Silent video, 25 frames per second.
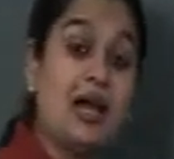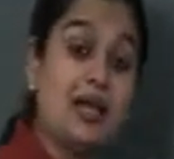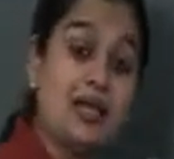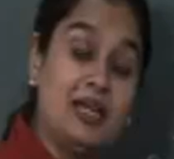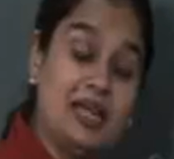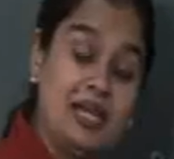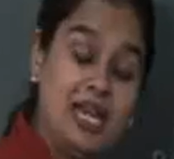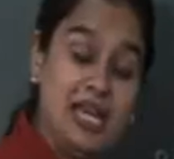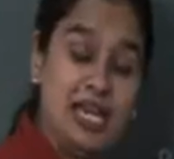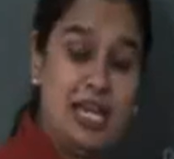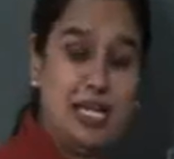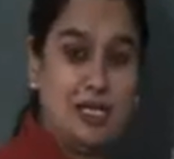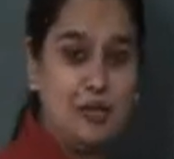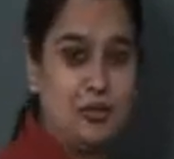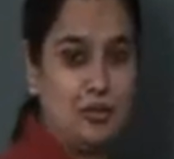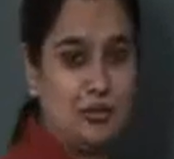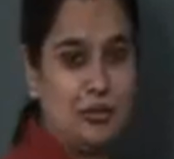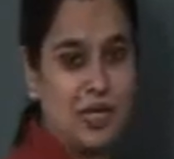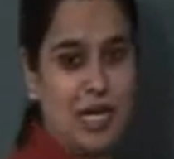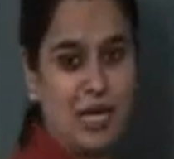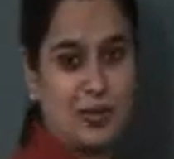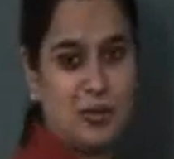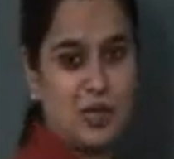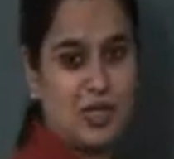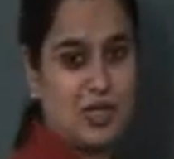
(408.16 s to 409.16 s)
again
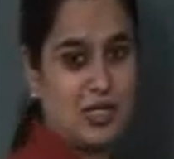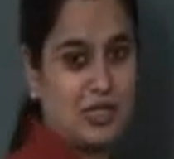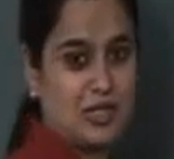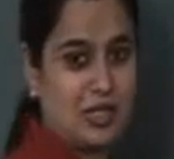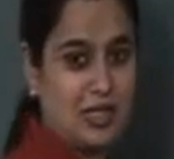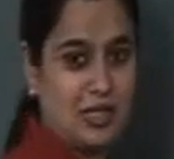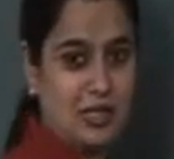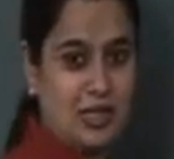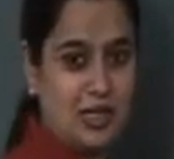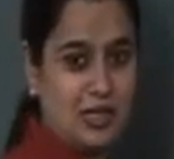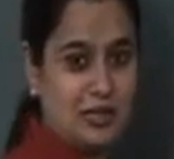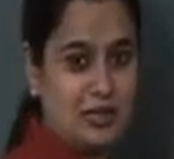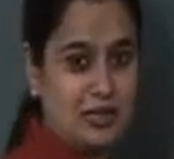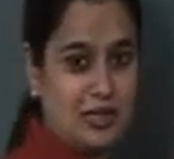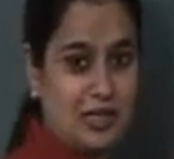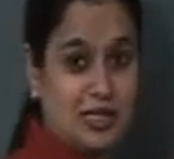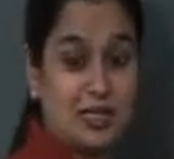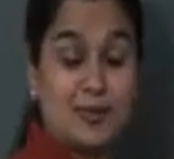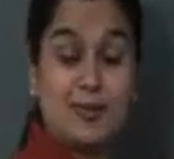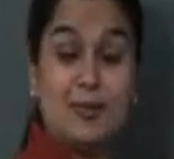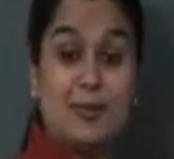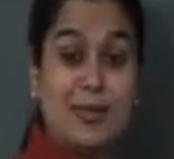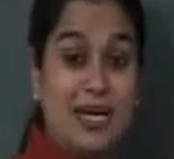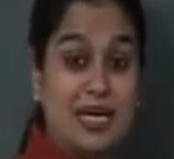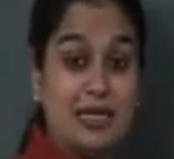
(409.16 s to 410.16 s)
you have studied
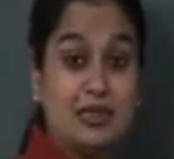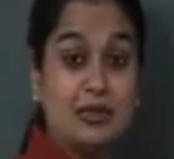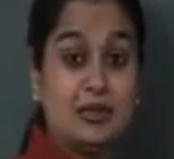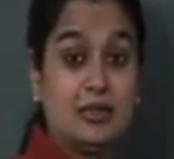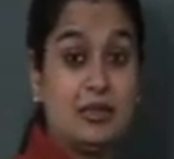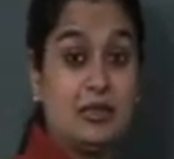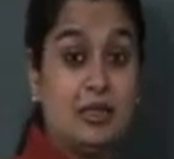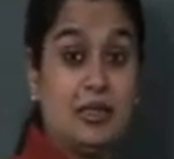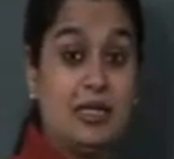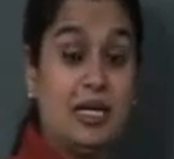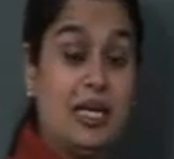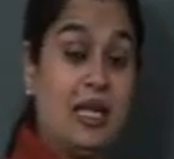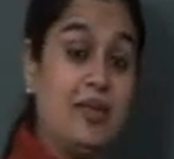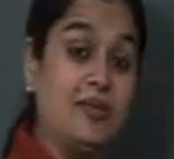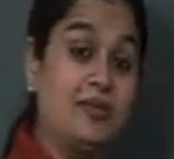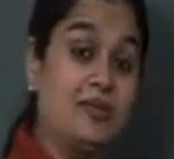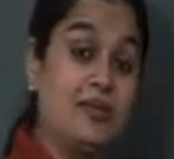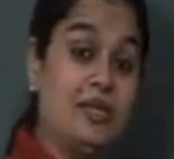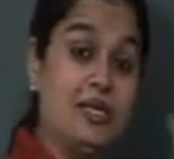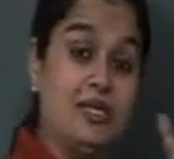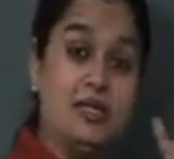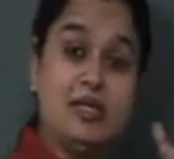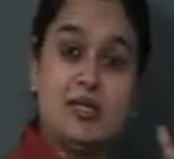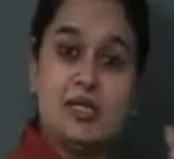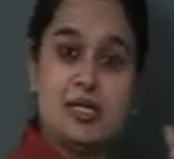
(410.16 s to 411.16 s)
this method
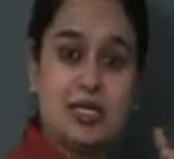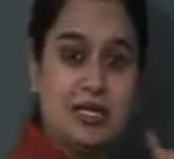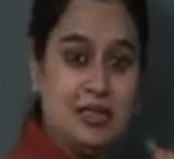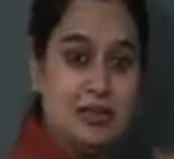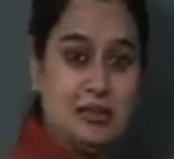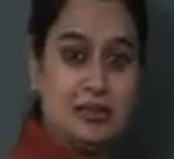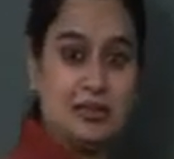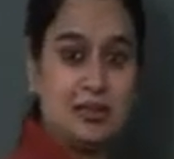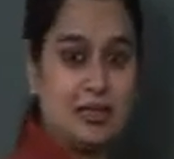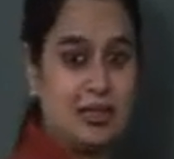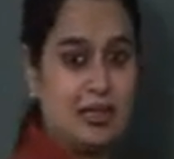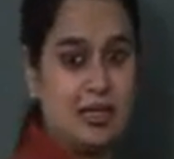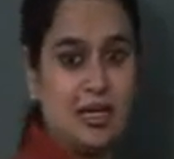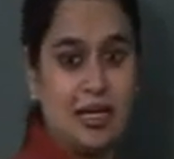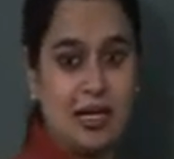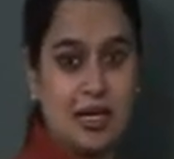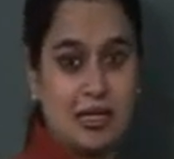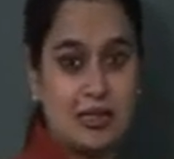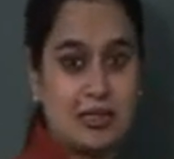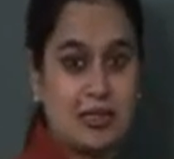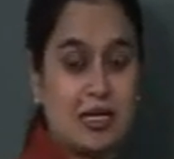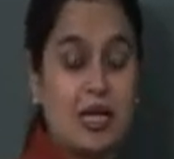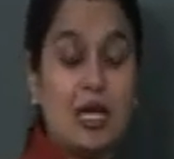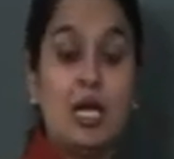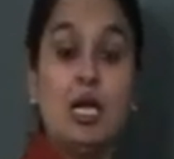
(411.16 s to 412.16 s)
in the 10th
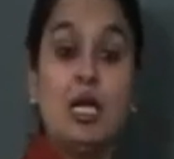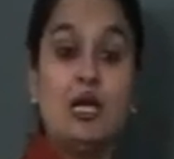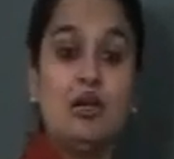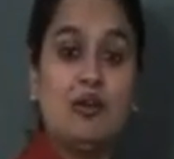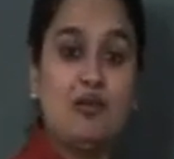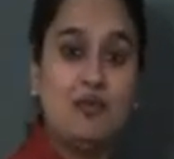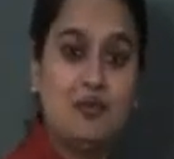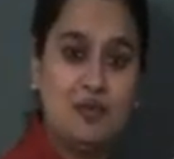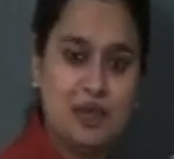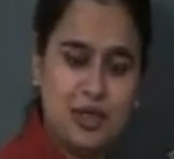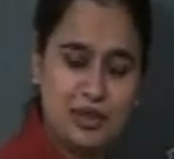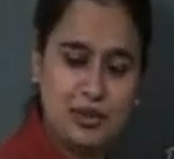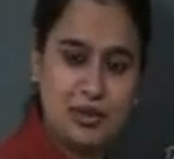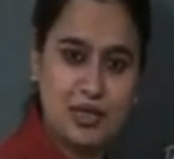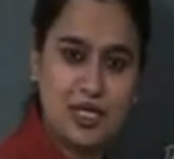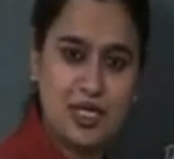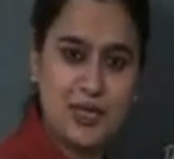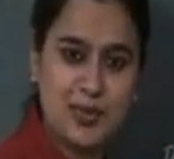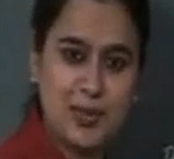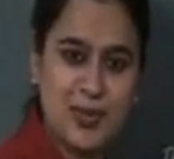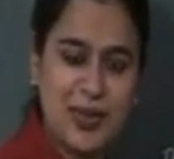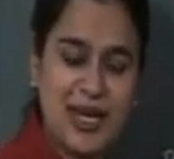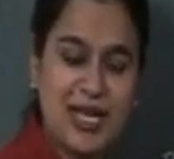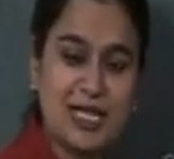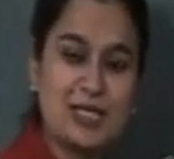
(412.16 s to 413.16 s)
class with
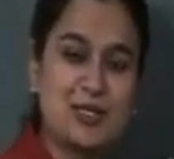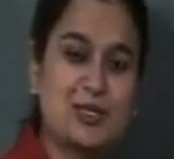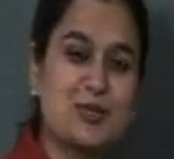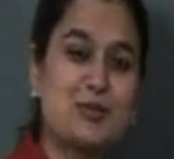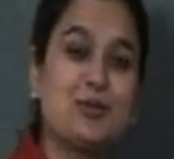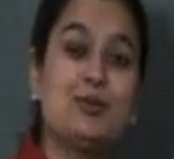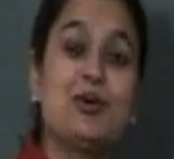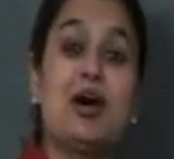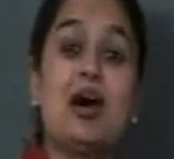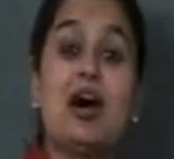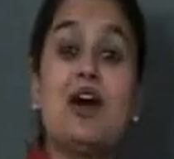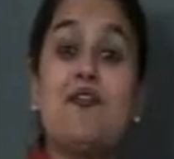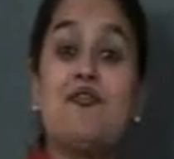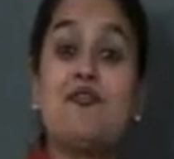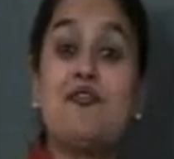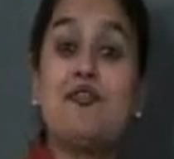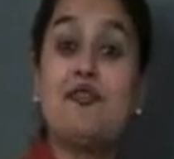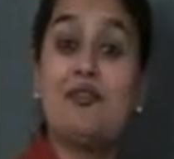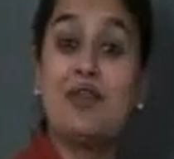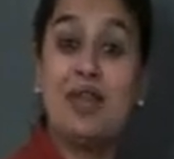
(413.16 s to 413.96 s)
respect to a